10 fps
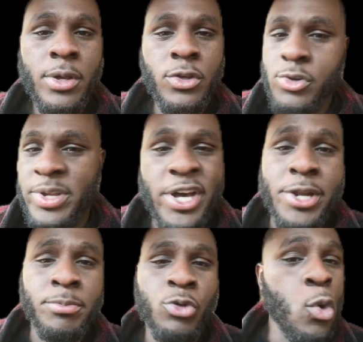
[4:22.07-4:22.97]
You gut
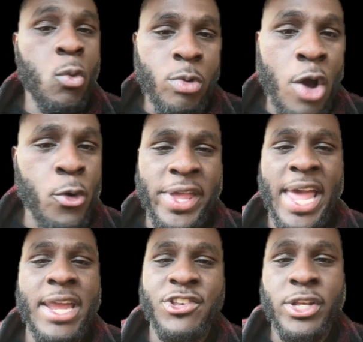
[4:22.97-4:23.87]
them, throw a roll
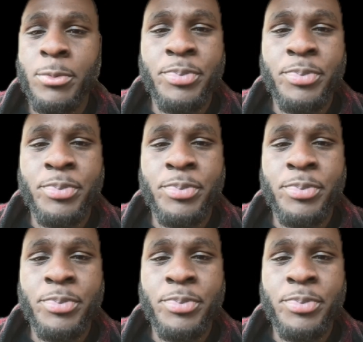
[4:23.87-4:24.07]
cage in them,